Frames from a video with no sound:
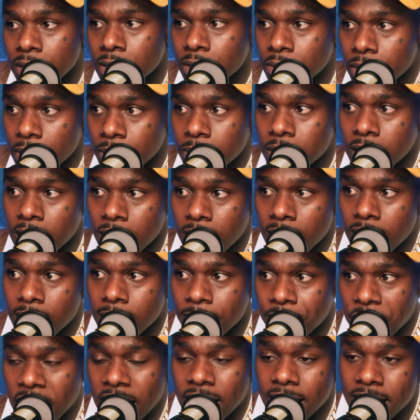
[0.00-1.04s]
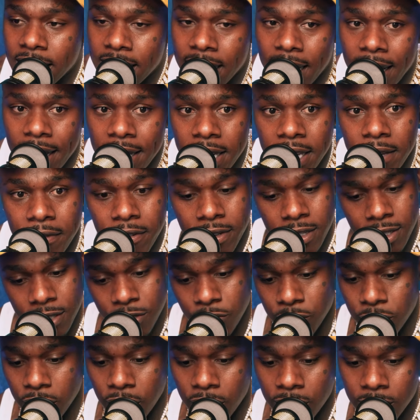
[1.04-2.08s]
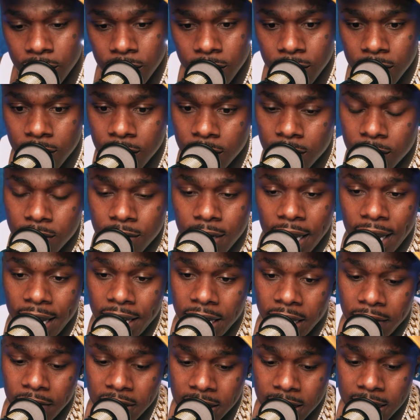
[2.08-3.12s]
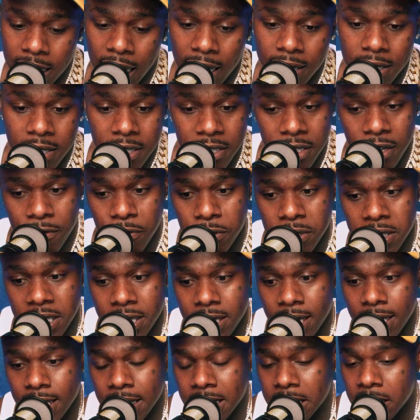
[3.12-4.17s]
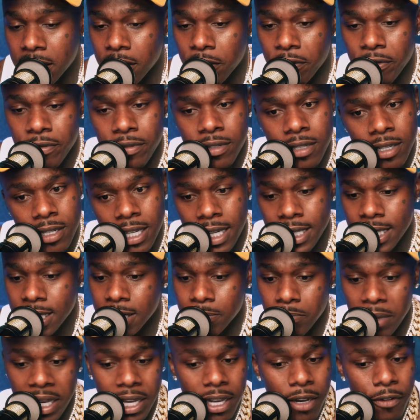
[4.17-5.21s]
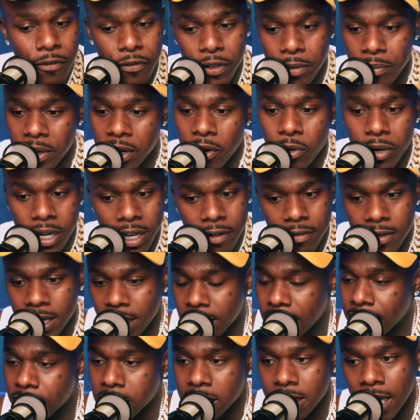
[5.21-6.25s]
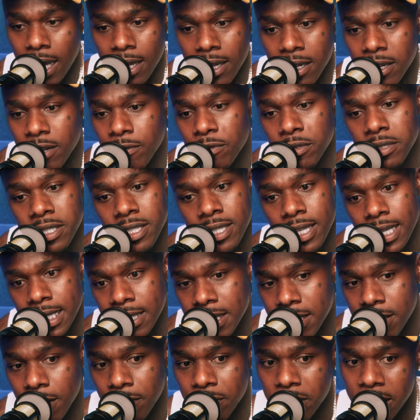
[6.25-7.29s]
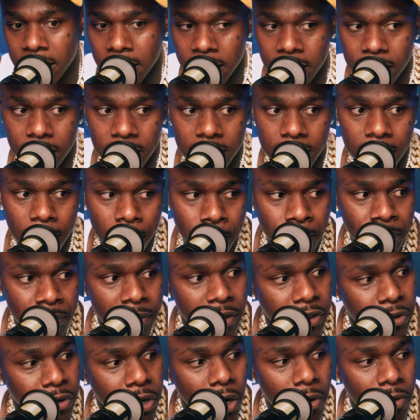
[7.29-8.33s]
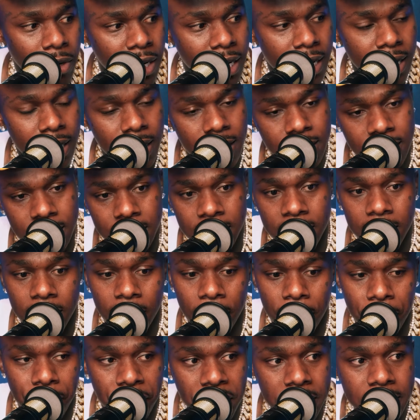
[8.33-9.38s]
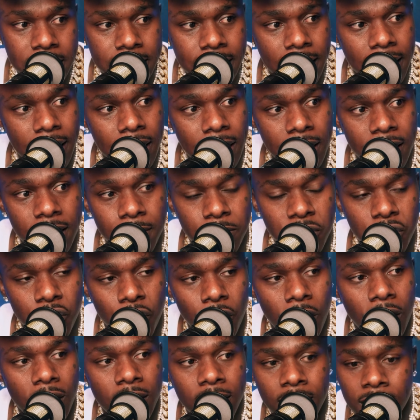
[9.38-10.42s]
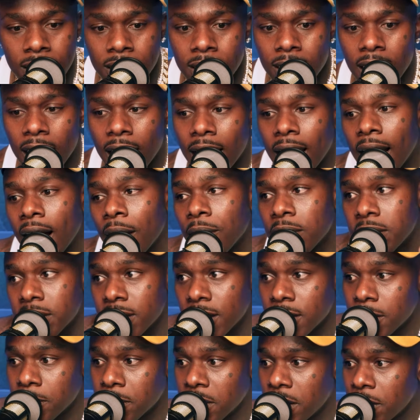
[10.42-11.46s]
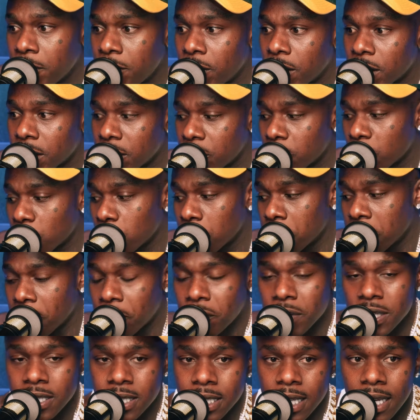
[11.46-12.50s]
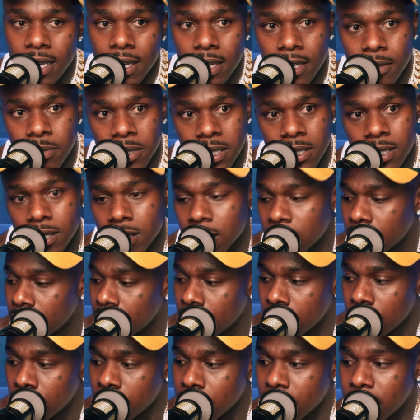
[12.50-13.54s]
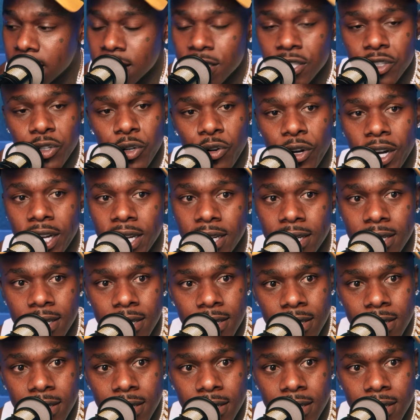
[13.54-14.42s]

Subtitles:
See what I'm saying? And then ain't even solid enough within they self, and it's male, female, whatever, ain't even solid enough within they self to even, you know, still fix their lips or allow another motherfucker in the room to fix their lips to discredit